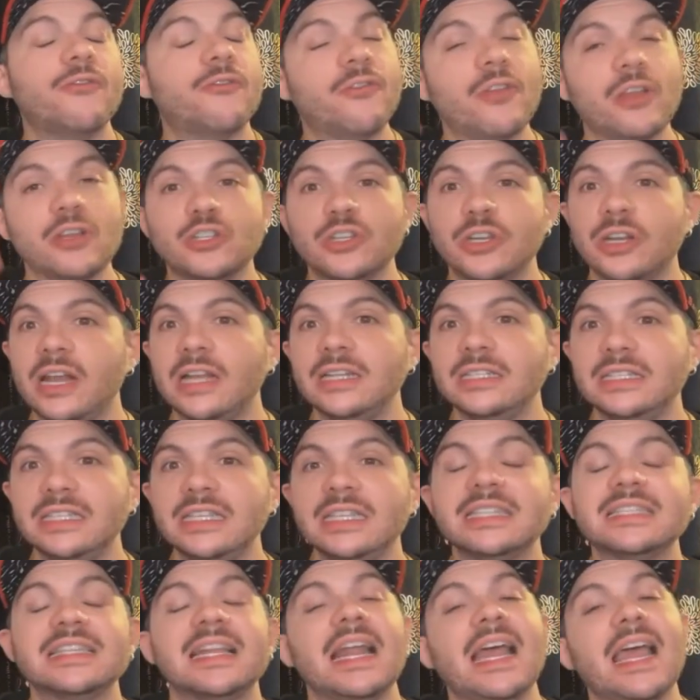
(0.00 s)
flushed out
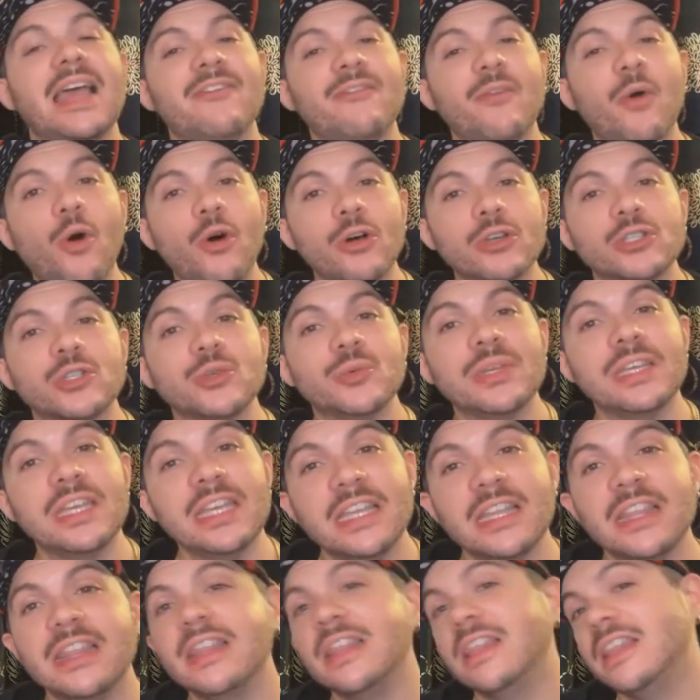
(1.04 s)
ideas that I have also
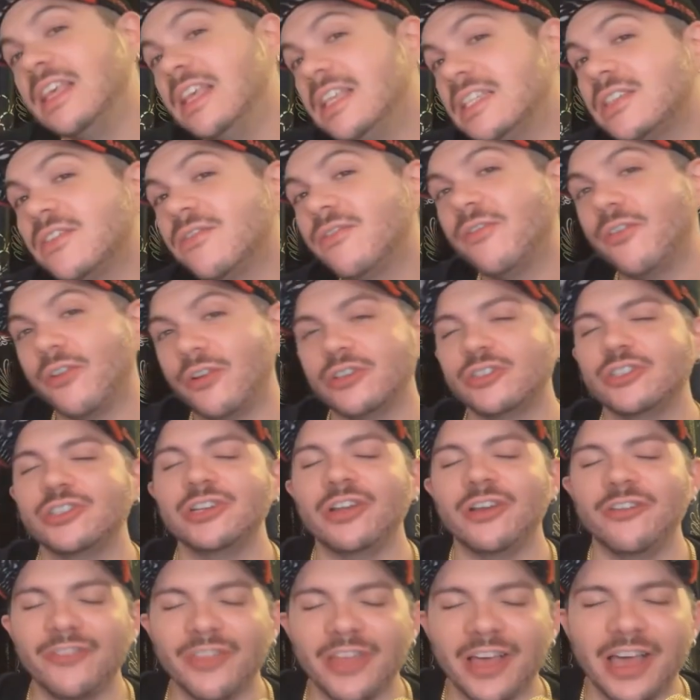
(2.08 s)
in this
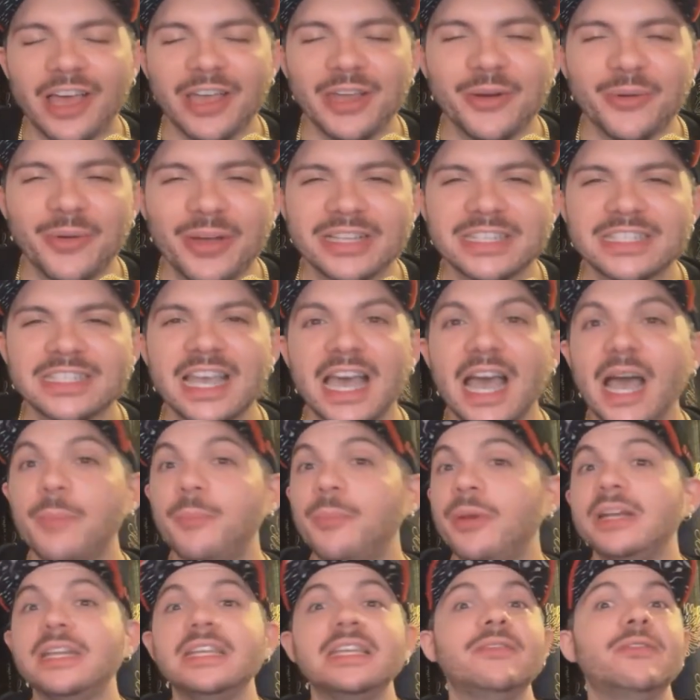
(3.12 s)
version of the iOS
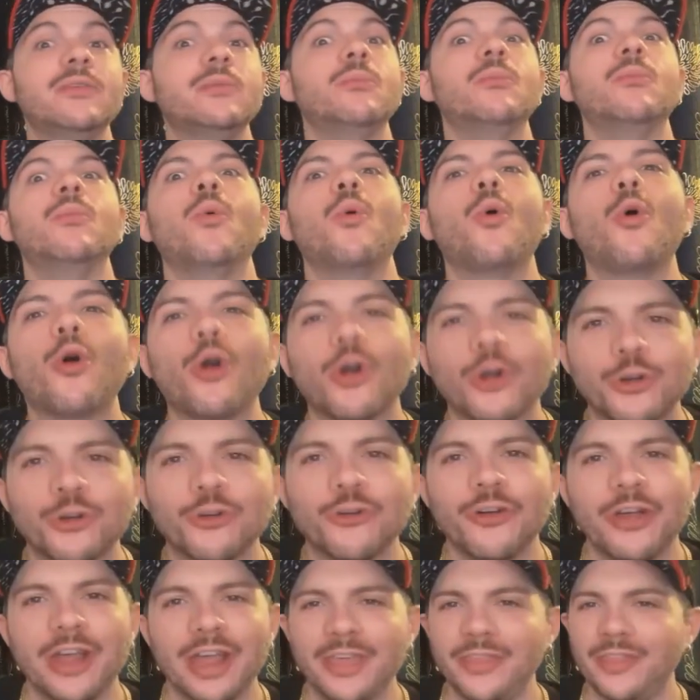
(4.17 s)
app, but even more
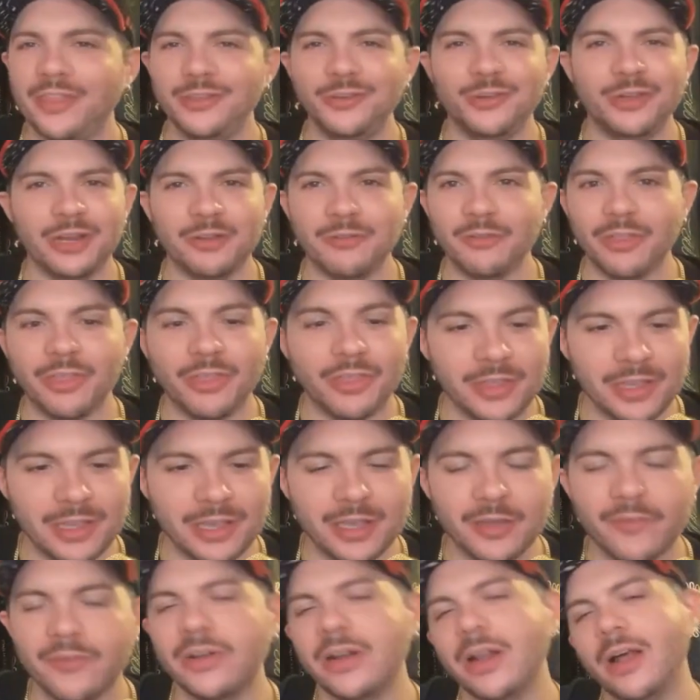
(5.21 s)
grand than you could ever
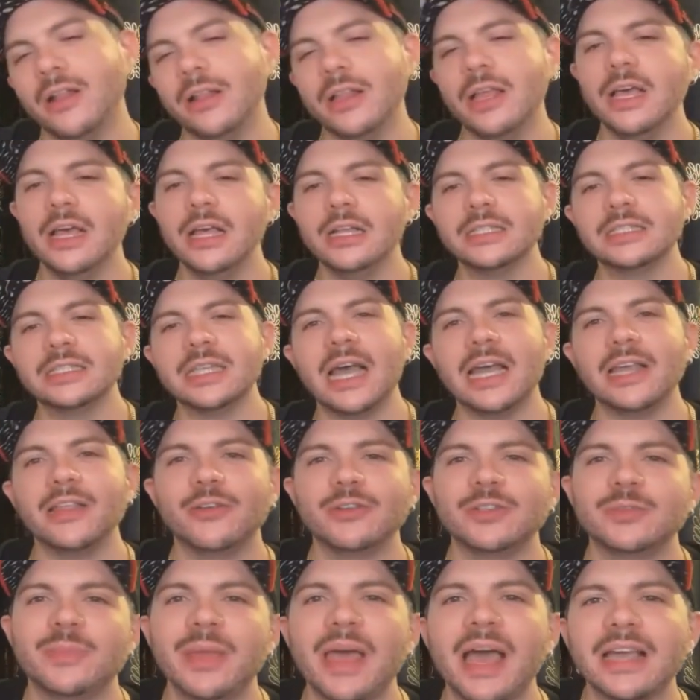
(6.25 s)
think of. And I'll tie
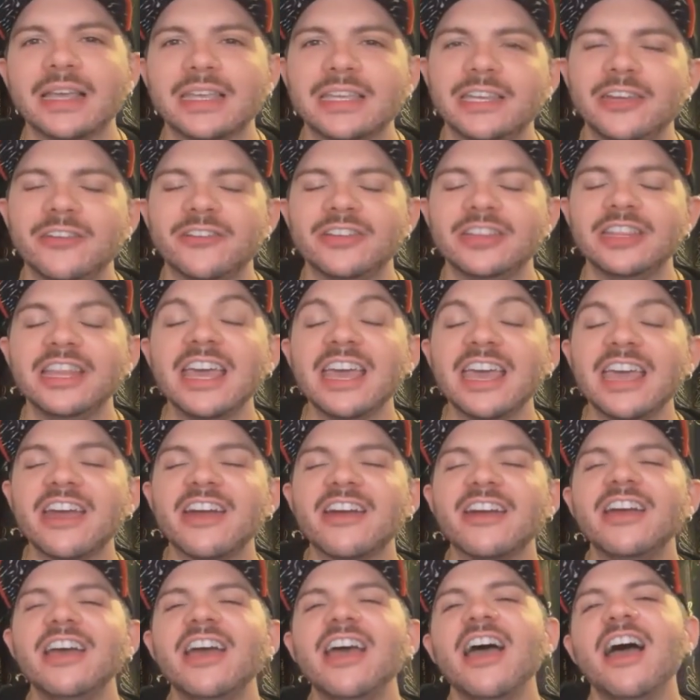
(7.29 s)
those back here and
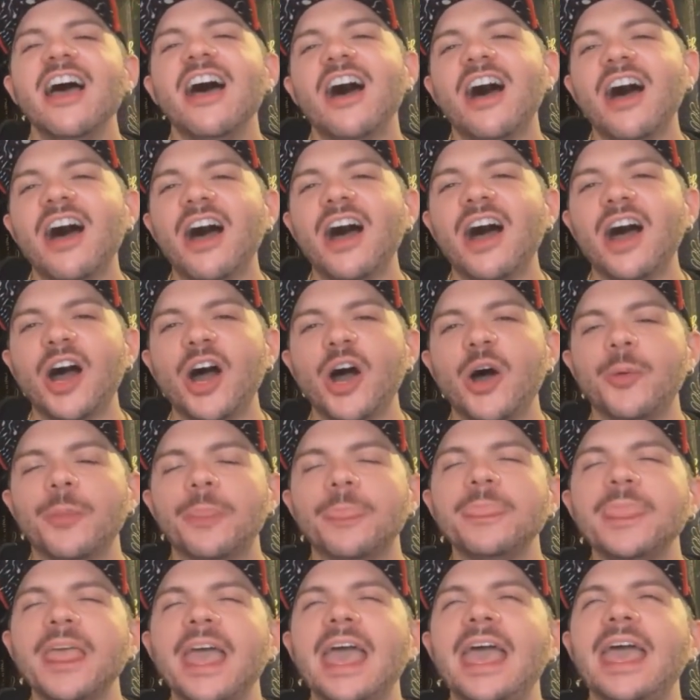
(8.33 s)
there.
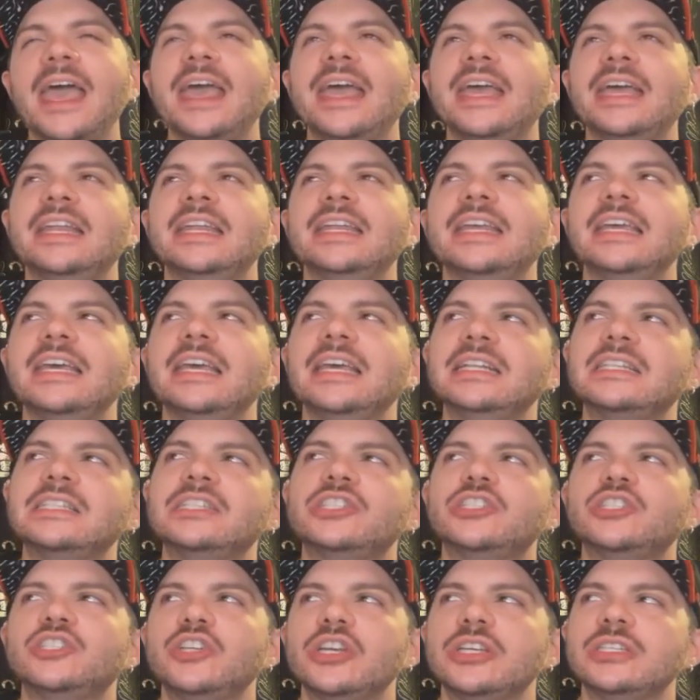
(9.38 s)
And
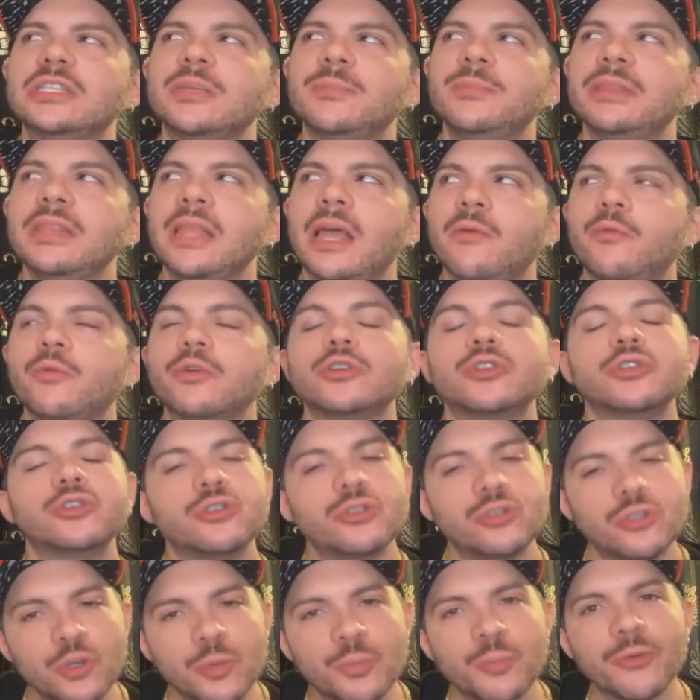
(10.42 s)
it's just something that we're
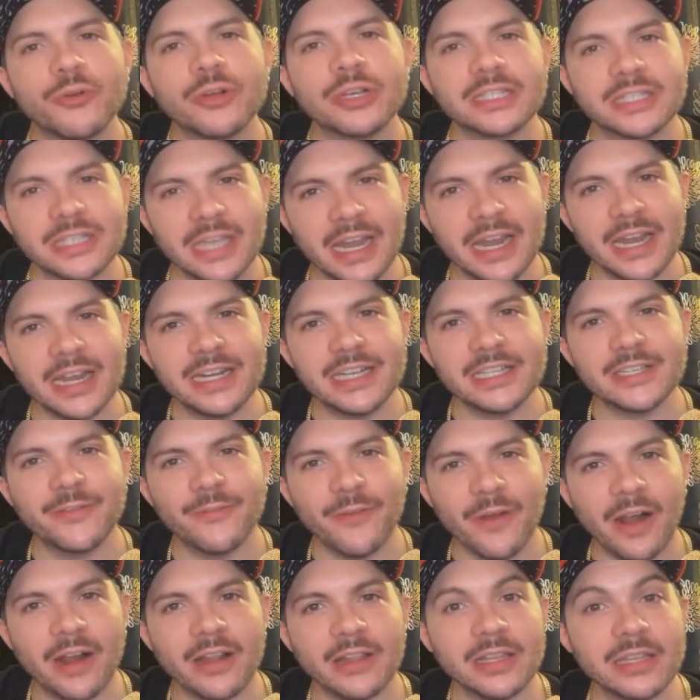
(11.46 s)
super excited is
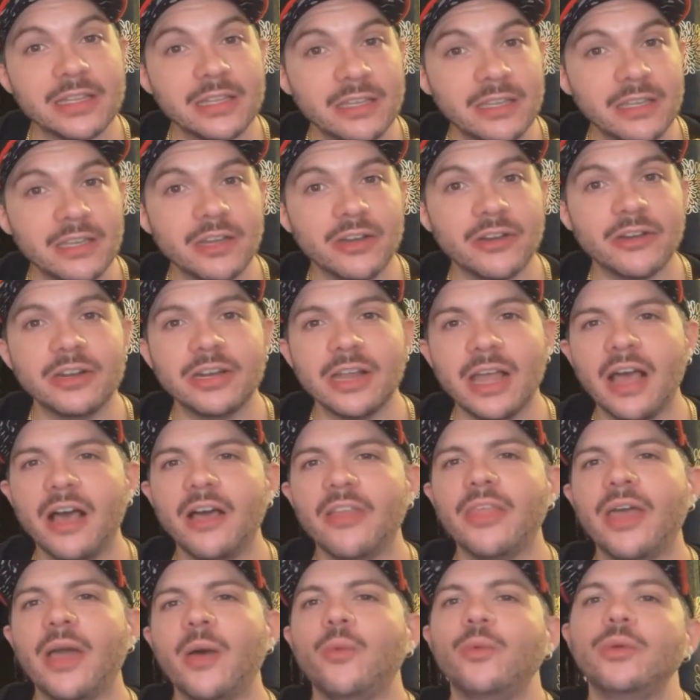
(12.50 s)
finally here
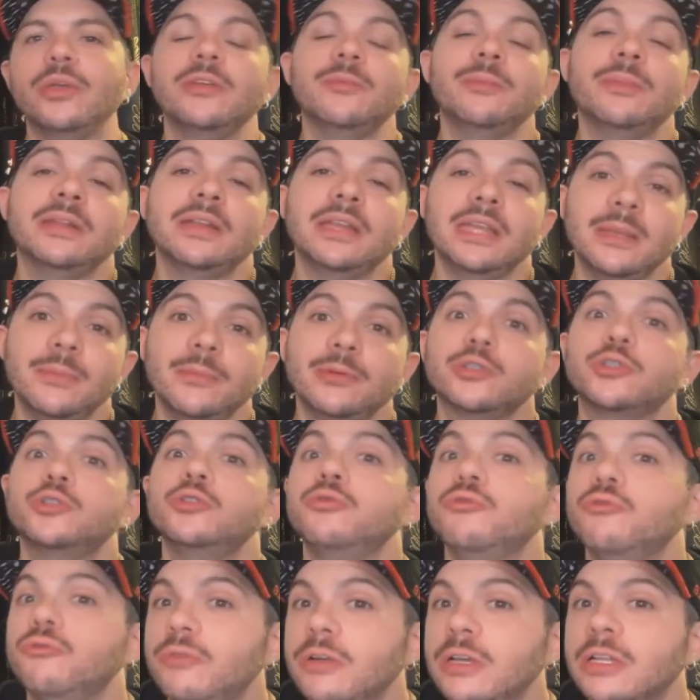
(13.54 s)
now that we've been able
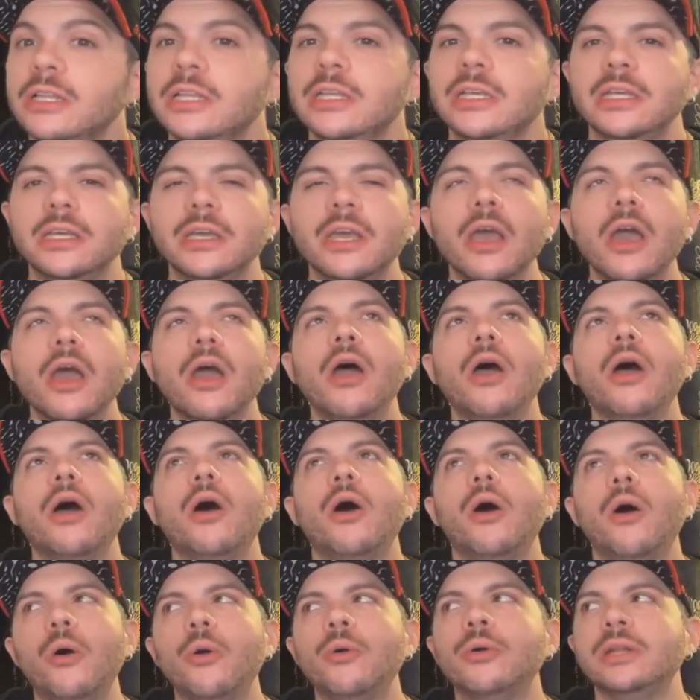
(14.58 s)
to really
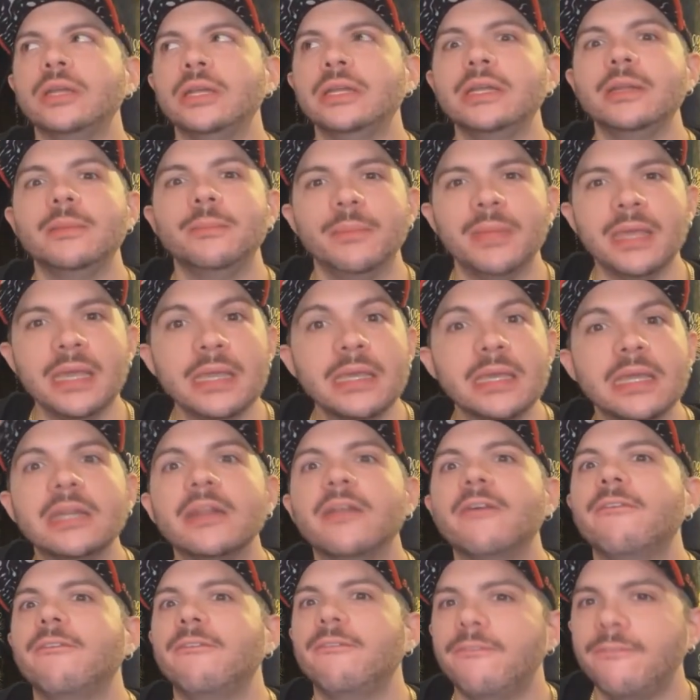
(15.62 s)
hone in and make
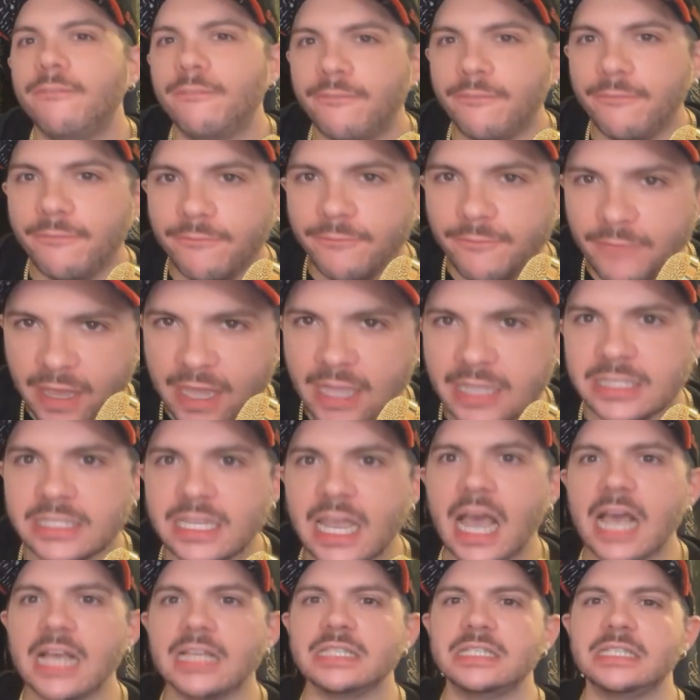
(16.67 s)
it
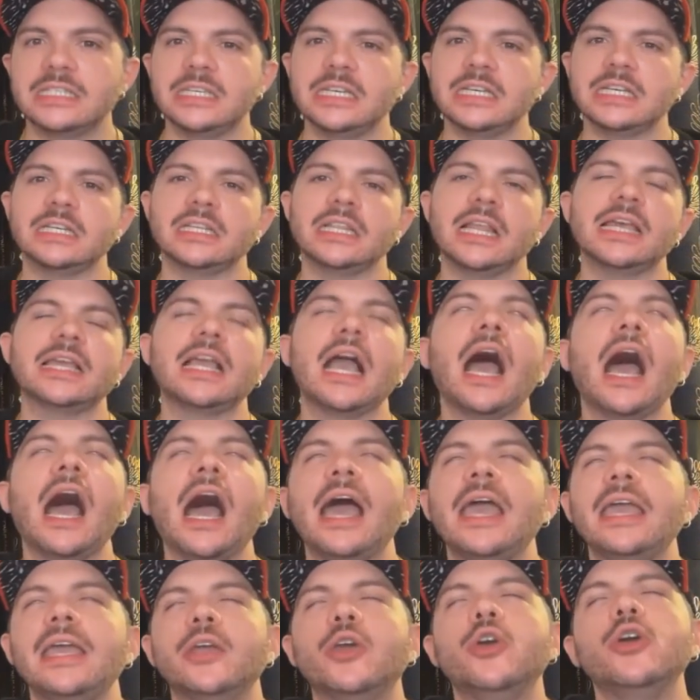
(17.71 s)
fantastic. Like,
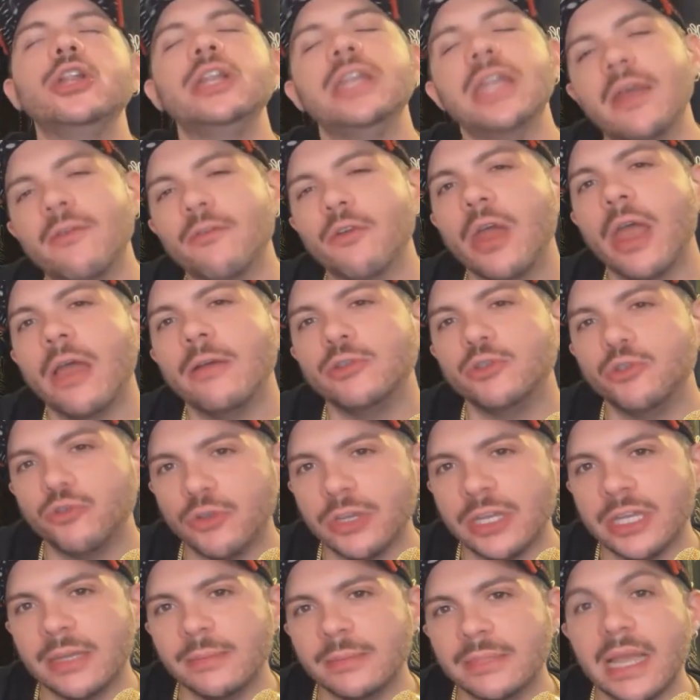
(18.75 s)
I could never have
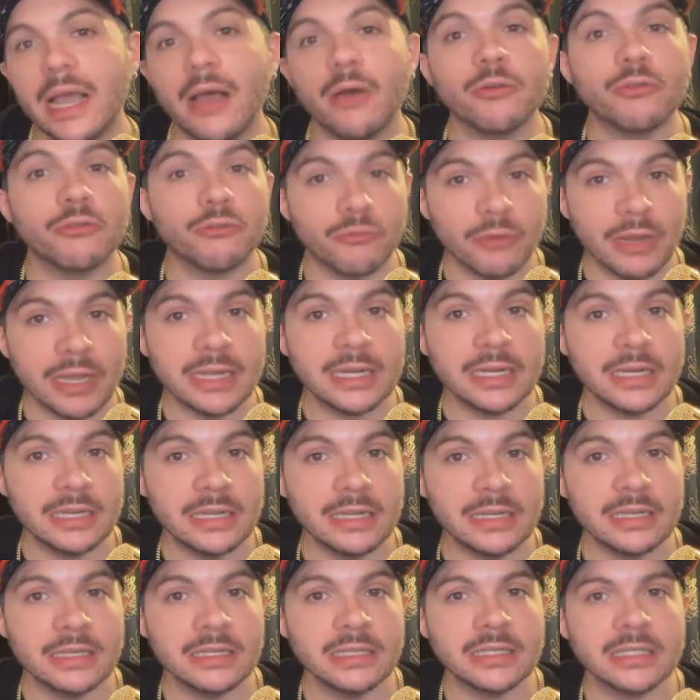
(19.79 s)
dreamed how great it
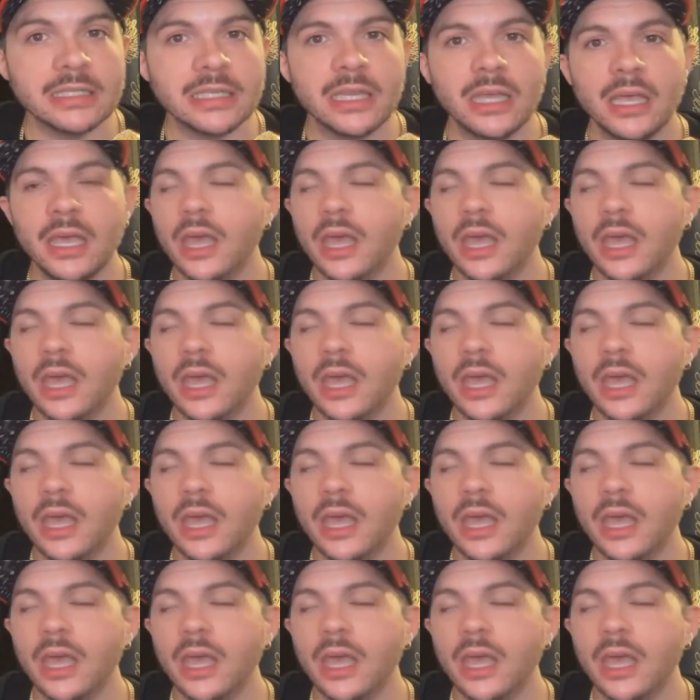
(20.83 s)
is.